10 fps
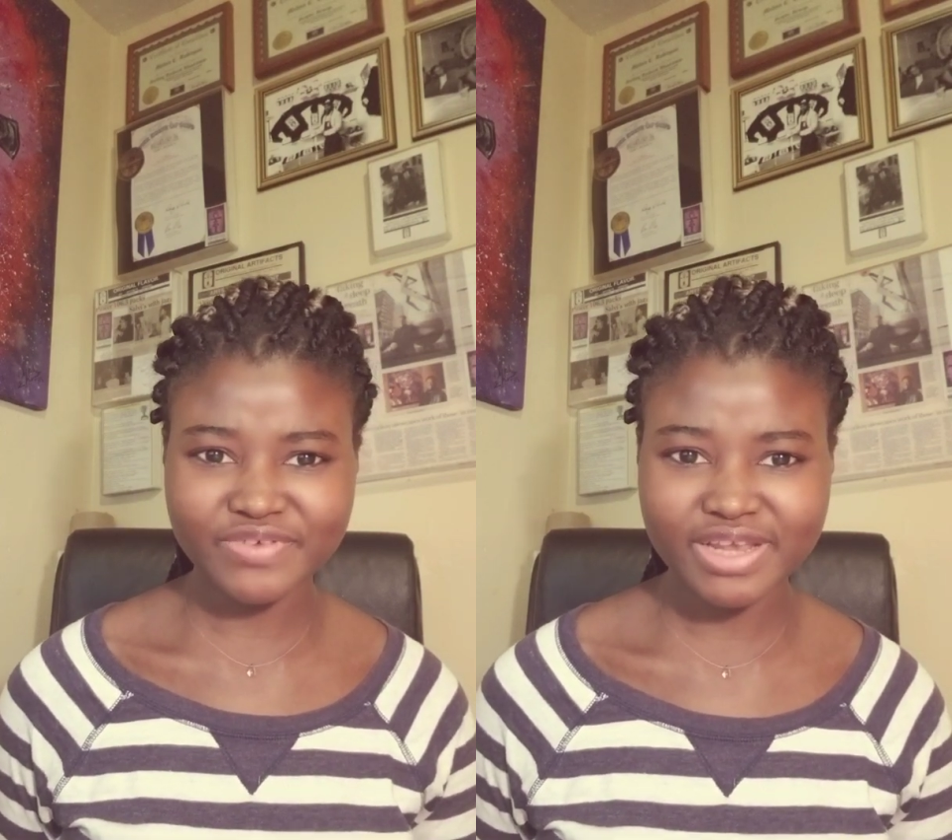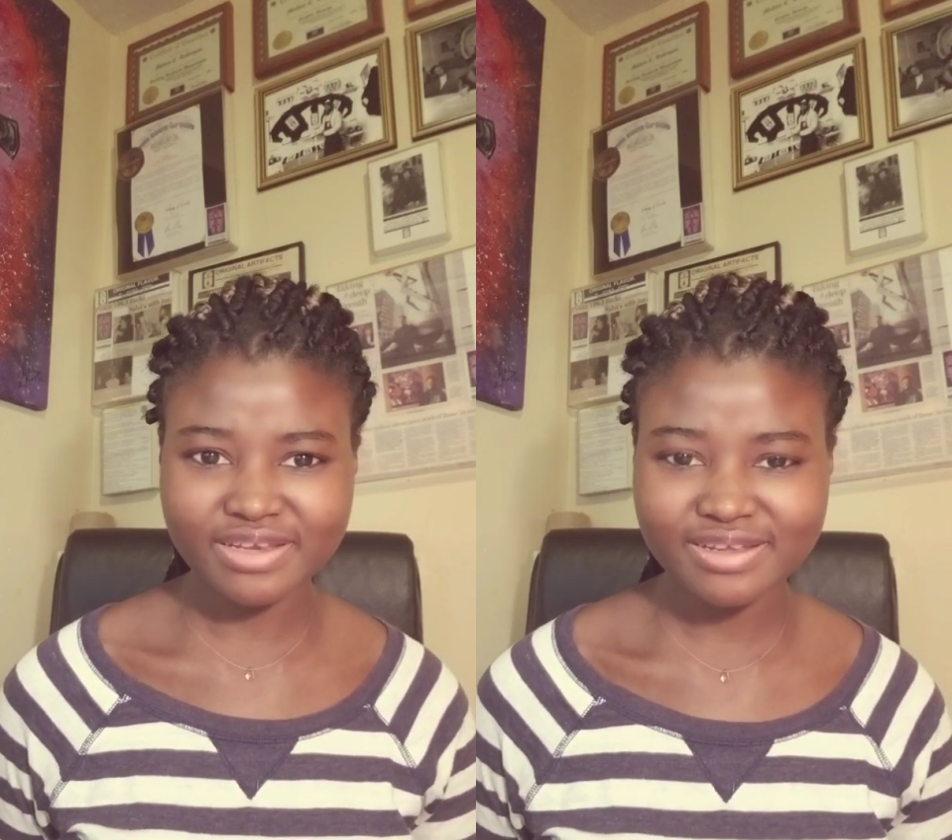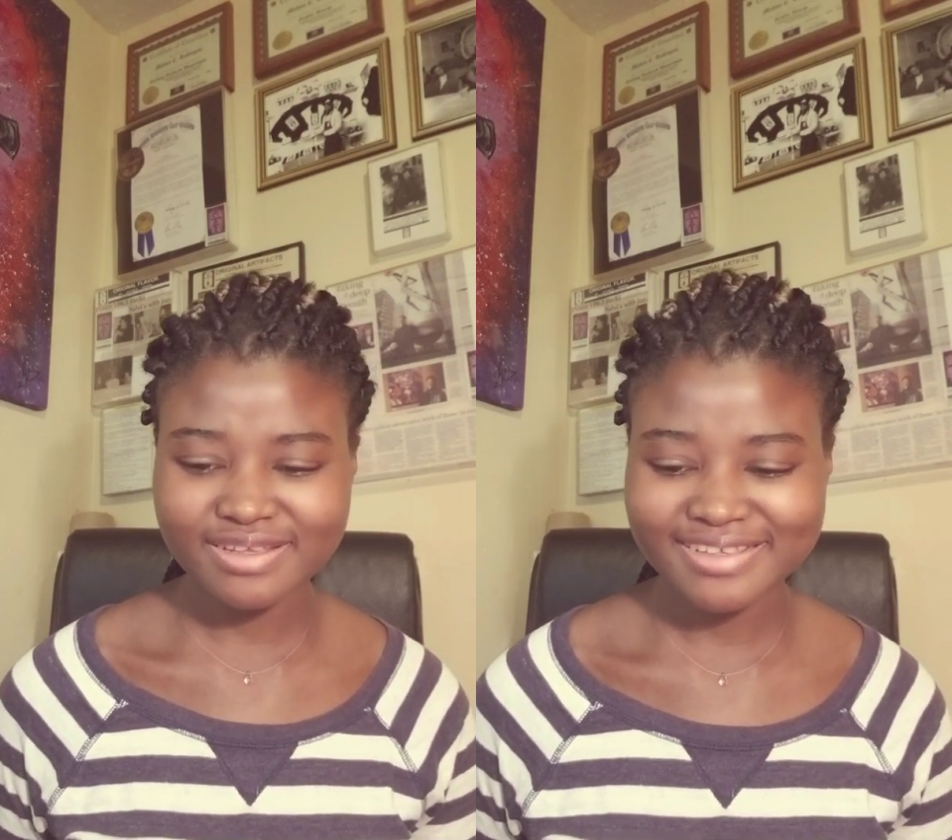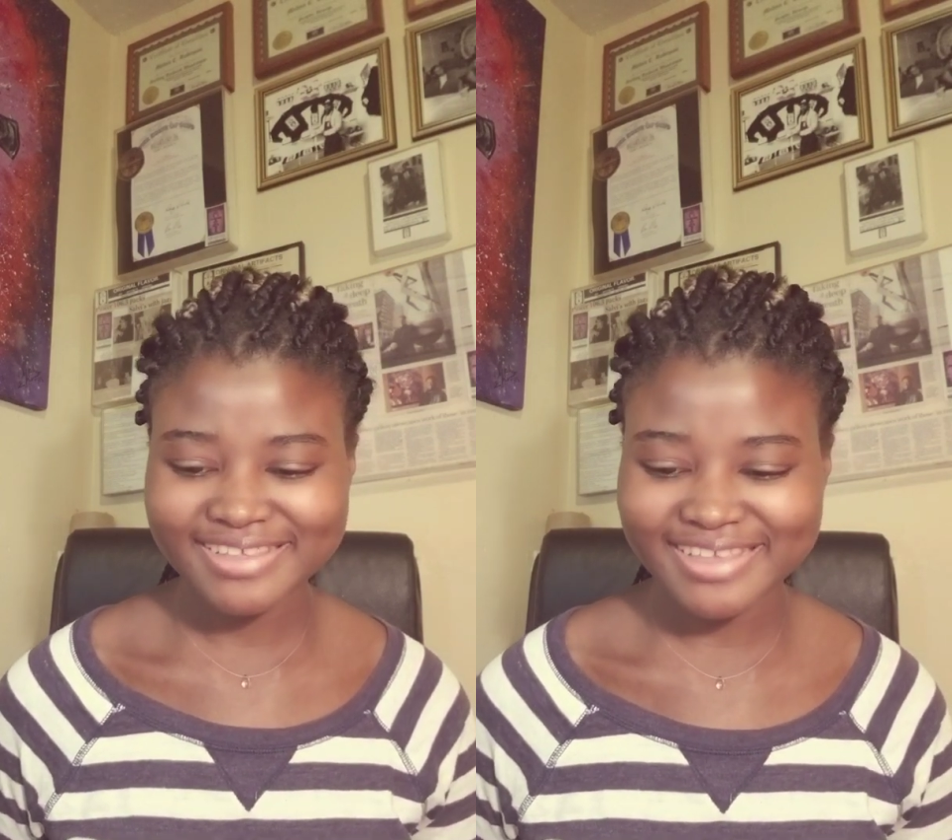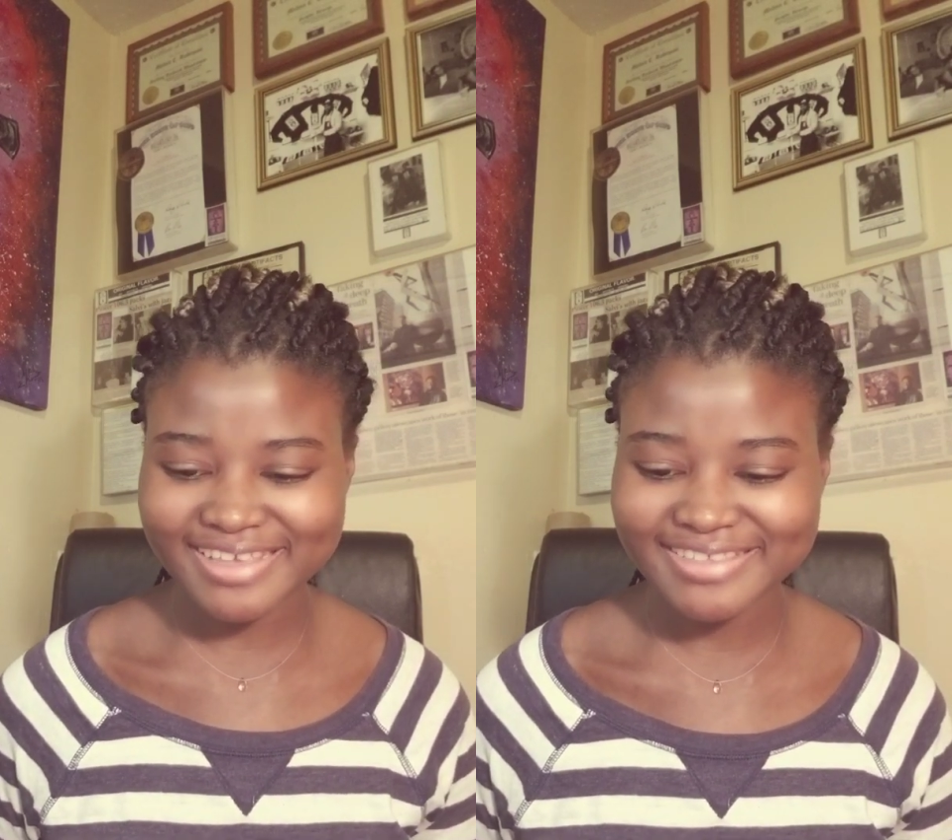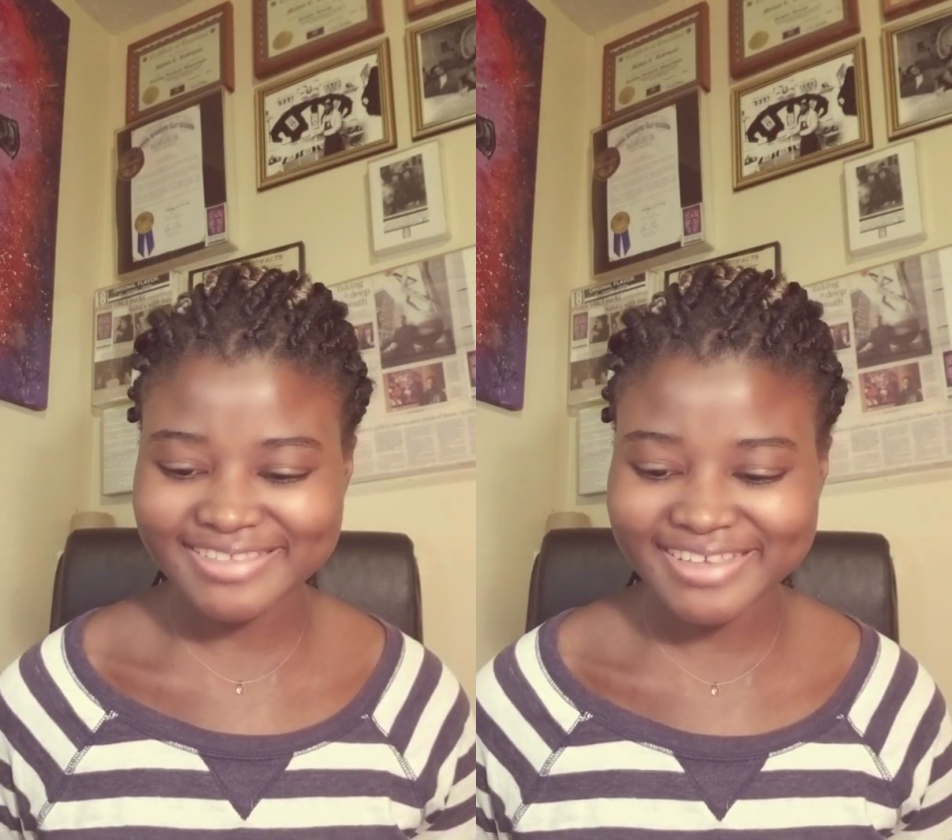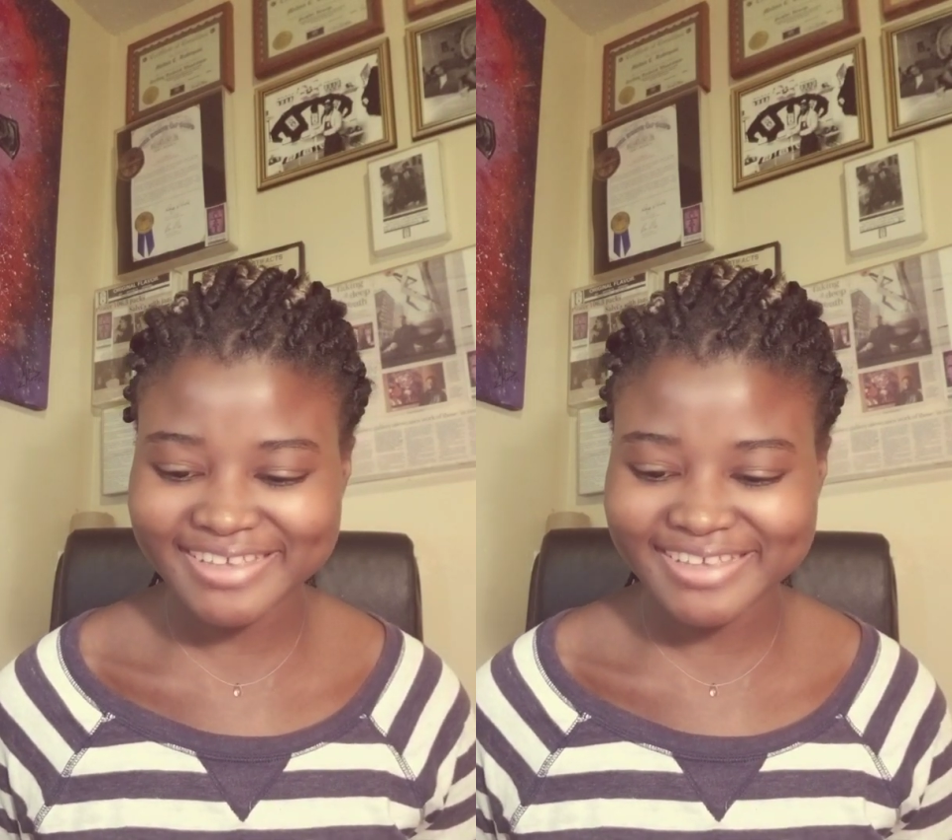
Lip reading: right? Yes.